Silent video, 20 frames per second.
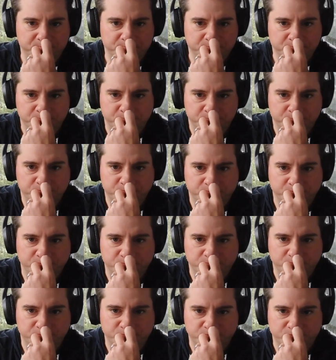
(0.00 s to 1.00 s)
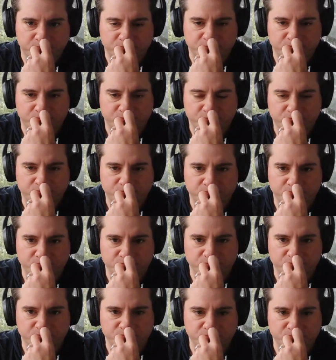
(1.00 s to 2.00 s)

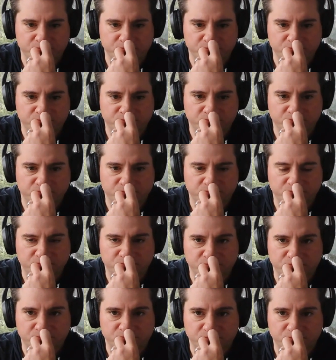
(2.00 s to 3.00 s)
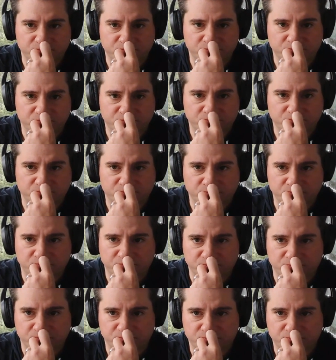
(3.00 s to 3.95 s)
The person shown says nothing.